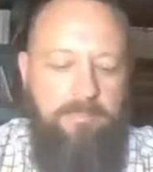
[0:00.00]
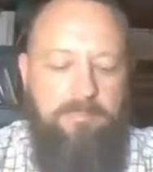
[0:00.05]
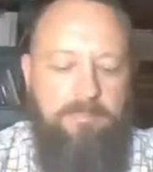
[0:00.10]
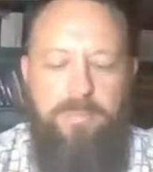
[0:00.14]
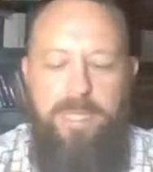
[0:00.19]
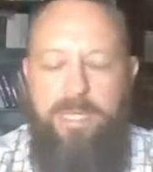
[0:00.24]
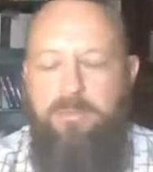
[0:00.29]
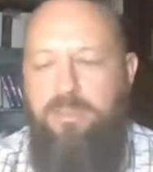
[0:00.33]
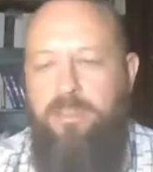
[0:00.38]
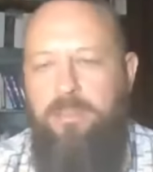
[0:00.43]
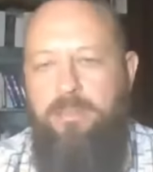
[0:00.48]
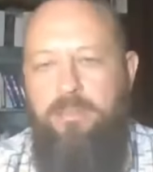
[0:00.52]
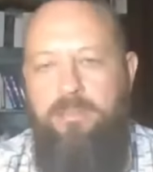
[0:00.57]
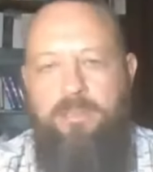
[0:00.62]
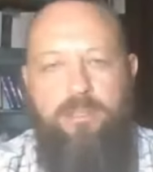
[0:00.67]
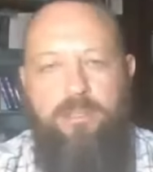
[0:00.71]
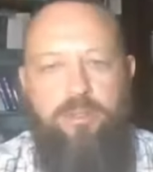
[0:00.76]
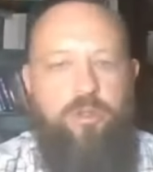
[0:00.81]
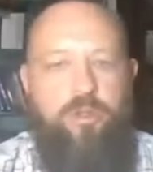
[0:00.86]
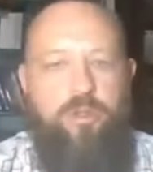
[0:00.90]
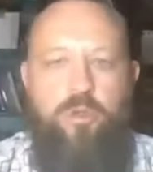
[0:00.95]
maybe
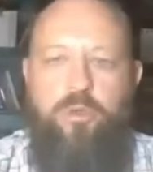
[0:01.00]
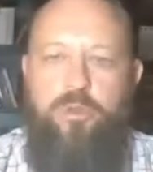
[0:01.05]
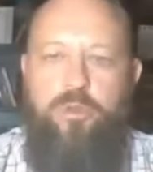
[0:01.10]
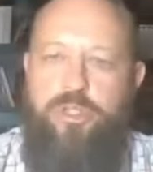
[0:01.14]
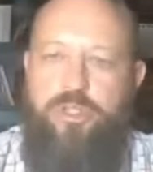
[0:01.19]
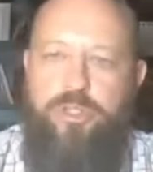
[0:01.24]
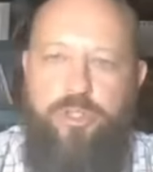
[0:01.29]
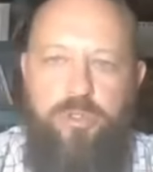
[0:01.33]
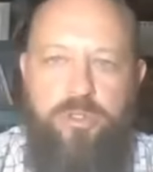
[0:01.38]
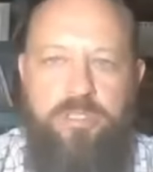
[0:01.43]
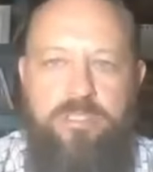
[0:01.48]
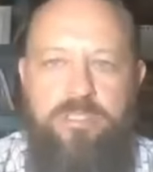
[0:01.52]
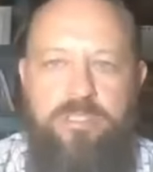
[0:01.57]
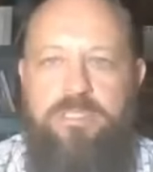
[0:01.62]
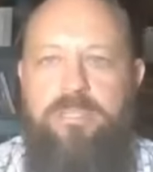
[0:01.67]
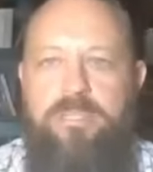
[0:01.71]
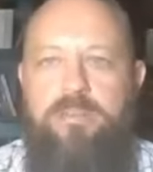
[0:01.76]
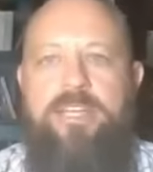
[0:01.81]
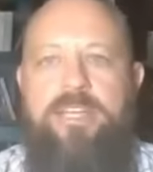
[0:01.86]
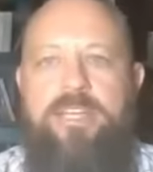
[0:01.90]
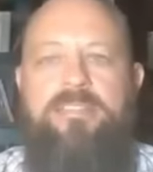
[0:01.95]
the new
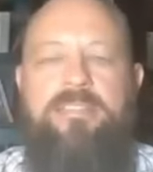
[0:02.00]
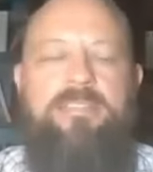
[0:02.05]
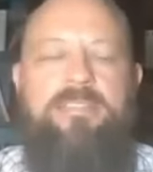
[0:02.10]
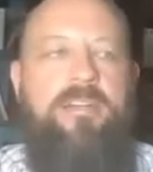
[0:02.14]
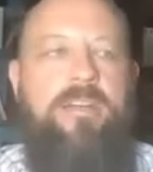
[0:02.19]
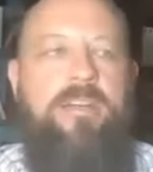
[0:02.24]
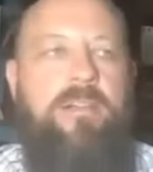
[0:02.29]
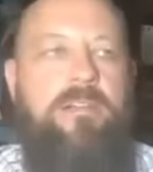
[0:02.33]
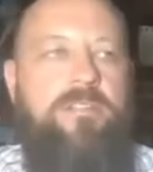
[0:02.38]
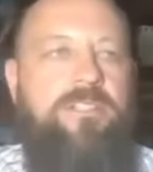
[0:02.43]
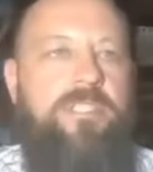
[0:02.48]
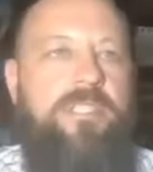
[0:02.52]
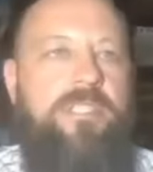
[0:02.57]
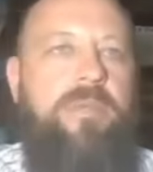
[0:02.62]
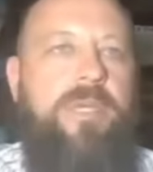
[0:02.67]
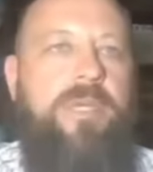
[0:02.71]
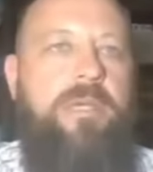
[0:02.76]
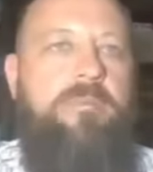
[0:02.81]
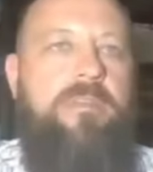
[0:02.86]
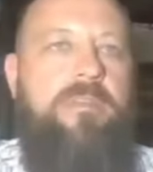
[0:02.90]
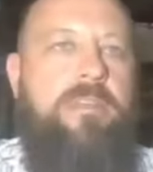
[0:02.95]
student to eschatology,
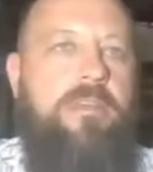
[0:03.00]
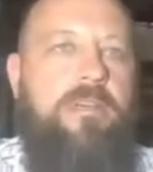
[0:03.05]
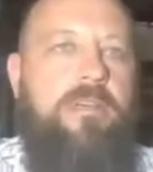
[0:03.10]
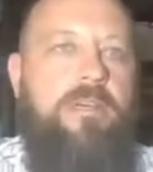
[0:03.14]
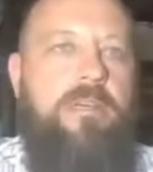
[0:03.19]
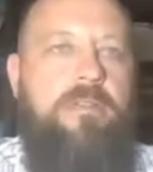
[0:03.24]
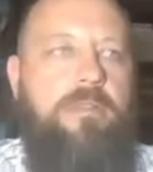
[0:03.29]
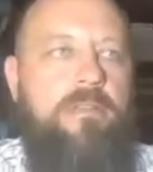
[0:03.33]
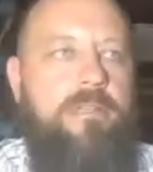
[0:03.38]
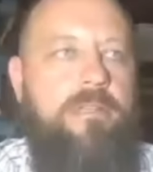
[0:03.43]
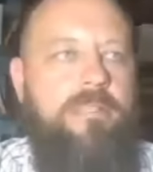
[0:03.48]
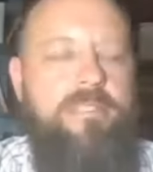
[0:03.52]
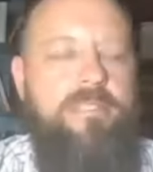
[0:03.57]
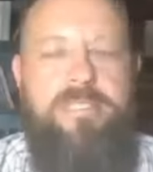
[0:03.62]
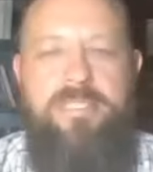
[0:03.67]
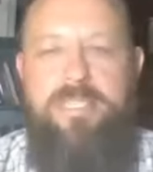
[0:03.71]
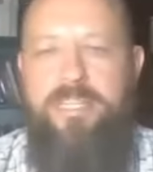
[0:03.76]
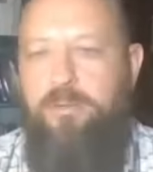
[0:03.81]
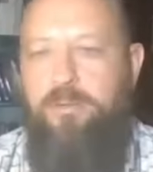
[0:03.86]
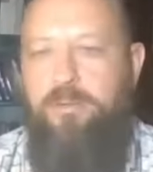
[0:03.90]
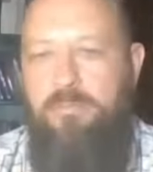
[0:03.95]
maybe the
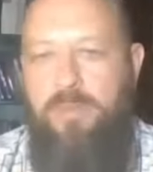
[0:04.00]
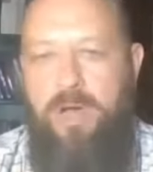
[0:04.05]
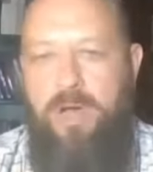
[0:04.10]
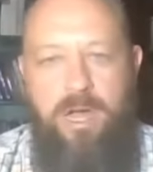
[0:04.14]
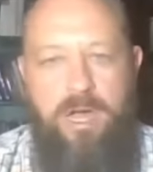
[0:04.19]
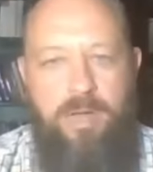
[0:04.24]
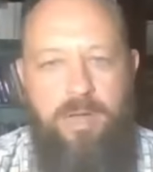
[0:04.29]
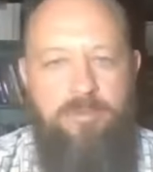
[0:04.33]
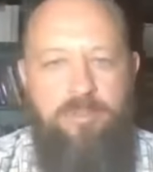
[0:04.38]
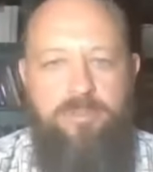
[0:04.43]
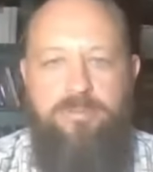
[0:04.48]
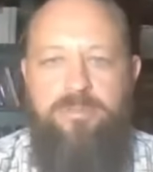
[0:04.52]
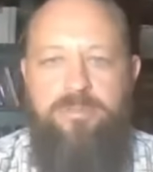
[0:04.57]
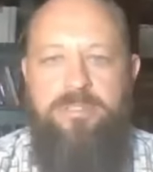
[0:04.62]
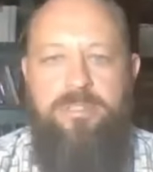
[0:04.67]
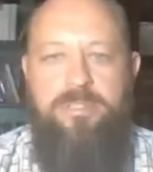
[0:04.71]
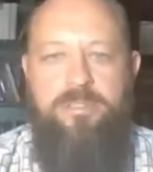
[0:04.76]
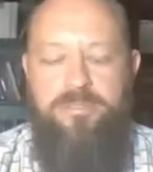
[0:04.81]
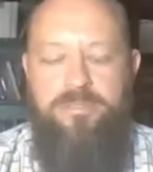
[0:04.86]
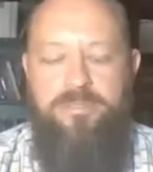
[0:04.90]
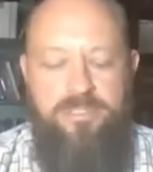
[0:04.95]
single mom
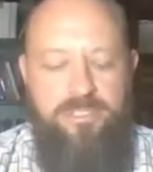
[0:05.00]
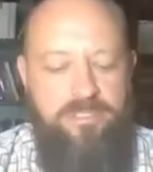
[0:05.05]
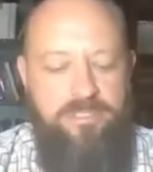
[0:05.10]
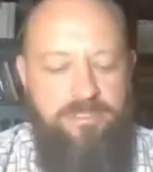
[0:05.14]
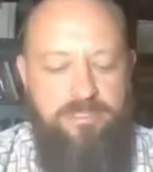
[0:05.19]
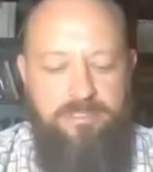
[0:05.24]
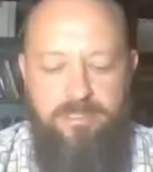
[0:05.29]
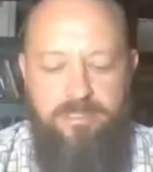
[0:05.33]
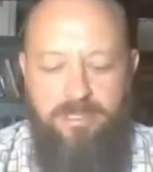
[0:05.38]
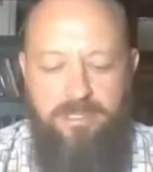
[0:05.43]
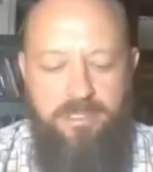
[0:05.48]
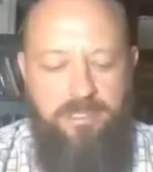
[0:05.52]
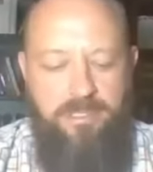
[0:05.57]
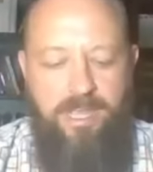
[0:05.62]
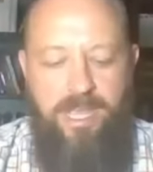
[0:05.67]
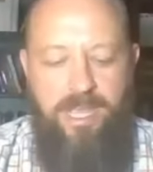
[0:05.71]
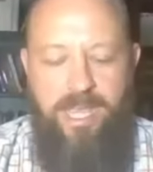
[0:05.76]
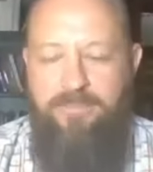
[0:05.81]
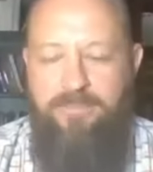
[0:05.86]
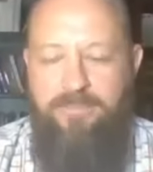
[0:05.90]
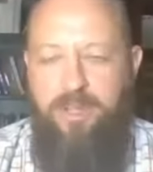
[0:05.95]
who's just
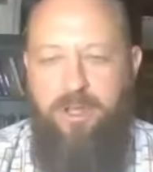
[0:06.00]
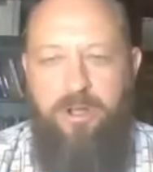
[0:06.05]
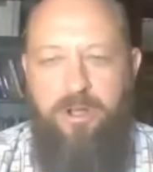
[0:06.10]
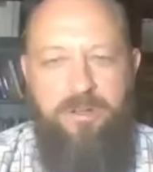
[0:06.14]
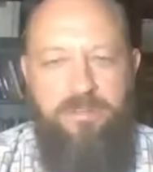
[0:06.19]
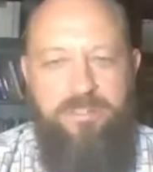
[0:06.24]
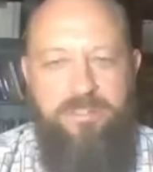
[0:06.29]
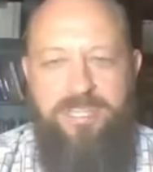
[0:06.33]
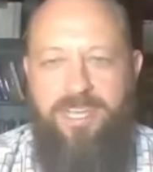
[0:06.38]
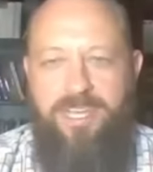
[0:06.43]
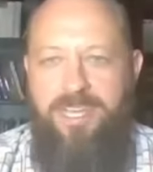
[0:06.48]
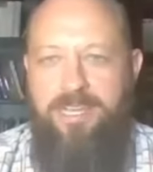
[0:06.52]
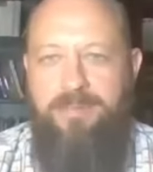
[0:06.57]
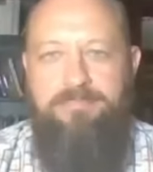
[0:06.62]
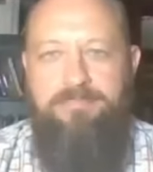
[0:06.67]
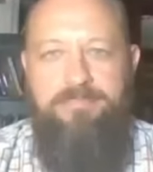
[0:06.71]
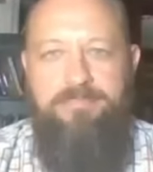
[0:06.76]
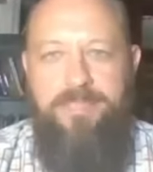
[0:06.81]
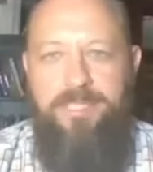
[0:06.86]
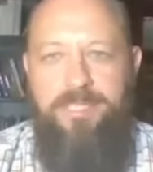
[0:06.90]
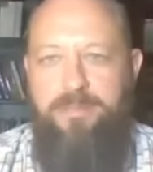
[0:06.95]
having a hard
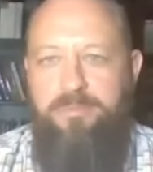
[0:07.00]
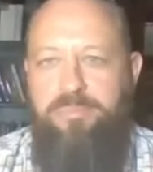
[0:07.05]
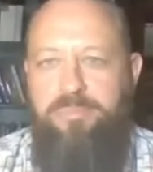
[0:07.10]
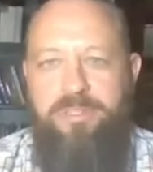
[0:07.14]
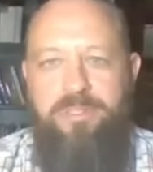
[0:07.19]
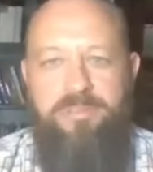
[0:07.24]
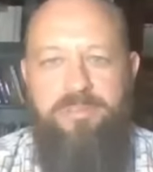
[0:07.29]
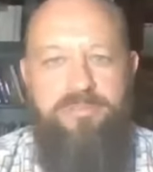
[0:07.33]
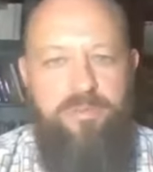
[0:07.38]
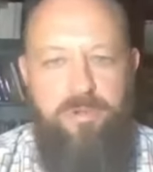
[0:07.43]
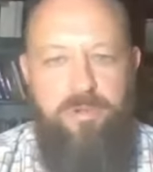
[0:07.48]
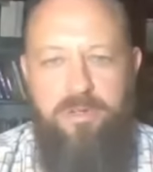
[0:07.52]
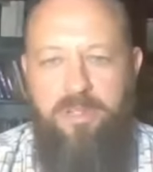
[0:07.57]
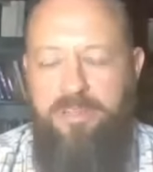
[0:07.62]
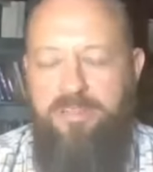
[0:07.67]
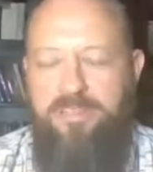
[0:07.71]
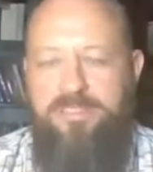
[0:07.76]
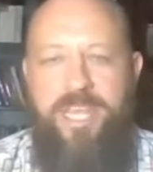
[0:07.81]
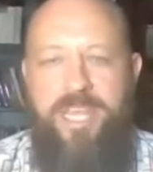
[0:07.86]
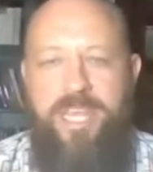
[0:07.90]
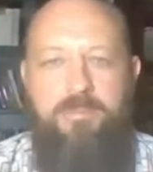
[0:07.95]
time, you know, putting food
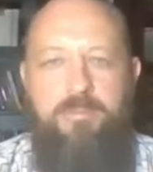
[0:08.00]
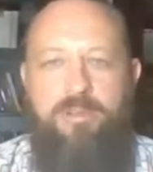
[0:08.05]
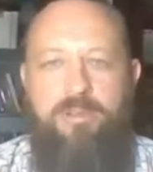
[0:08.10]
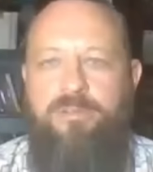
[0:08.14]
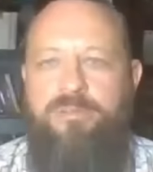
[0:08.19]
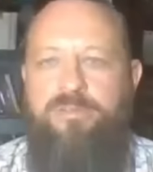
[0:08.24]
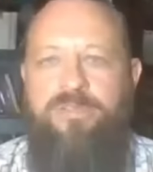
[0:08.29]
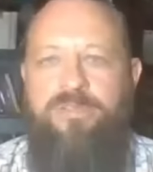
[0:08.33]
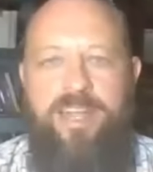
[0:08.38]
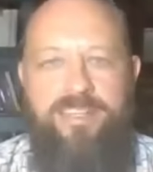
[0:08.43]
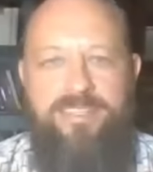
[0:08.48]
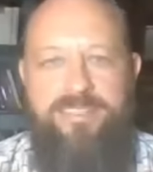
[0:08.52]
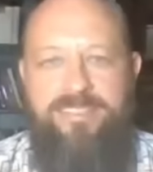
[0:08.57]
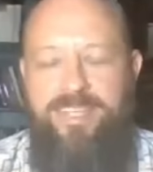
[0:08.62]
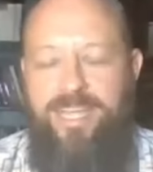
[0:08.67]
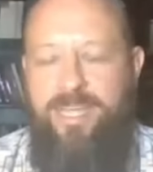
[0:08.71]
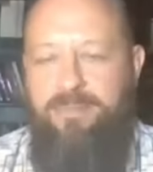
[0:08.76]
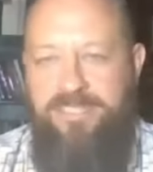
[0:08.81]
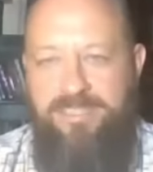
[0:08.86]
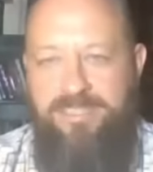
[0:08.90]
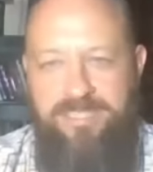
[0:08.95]
on the table and finding
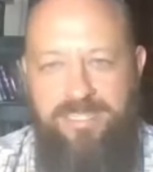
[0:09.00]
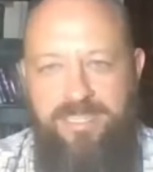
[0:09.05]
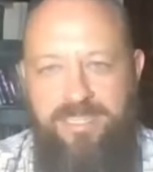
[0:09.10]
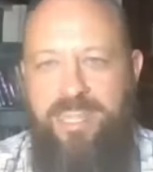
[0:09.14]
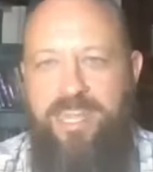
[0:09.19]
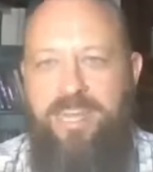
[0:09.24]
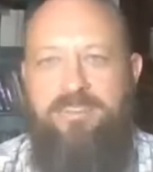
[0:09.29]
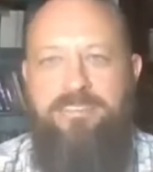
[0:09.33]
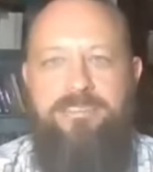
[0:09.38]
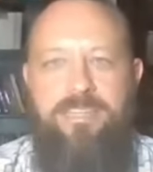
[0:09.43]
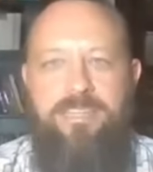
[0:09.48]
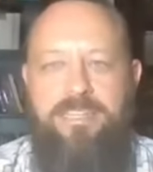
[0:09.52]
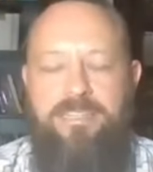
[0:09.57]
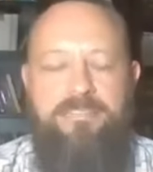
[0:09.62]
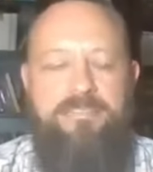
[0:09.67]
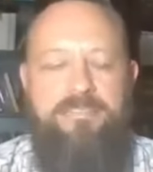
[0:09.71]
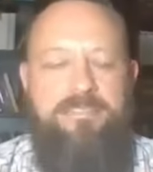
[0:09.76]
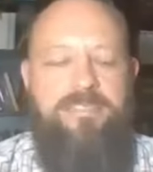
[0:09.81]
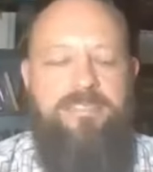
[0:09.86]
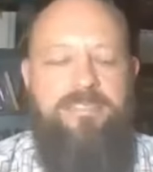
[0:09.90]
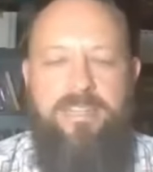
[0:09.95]
time to sit down
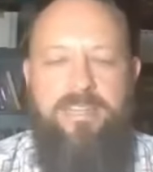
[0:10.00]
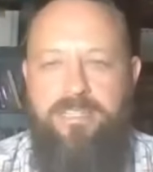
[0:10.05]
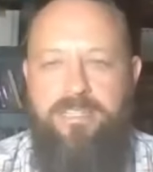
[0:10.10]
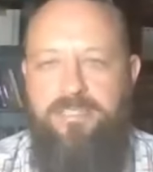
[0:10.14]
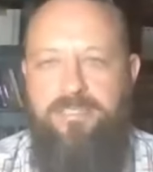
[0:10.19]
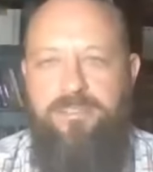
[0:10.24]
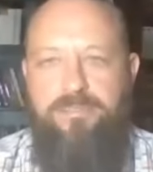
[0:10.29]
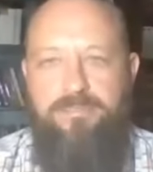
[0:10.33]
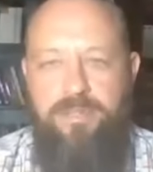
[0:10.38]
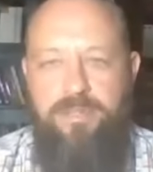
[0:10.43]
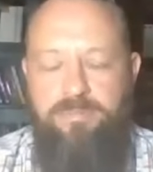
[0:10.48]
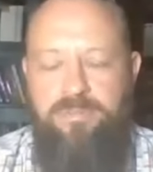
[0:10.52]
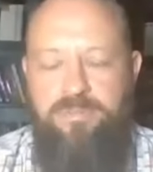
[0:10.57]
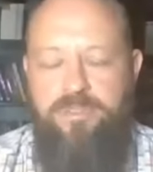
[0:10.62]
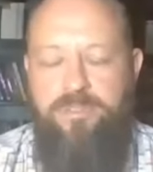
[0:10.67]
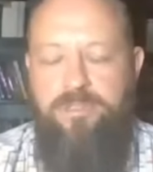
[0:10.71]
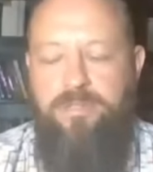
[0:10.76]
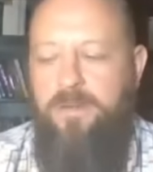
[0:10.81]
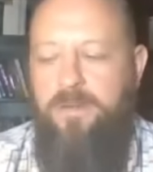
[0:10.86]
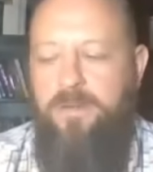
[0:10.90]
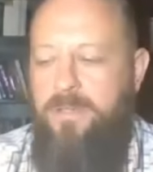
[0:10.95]
and study
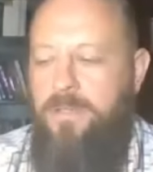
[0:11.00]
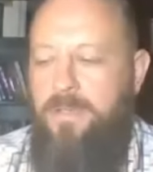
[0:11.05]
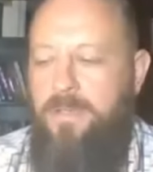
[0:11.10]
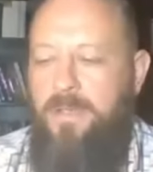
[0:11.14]
scripture?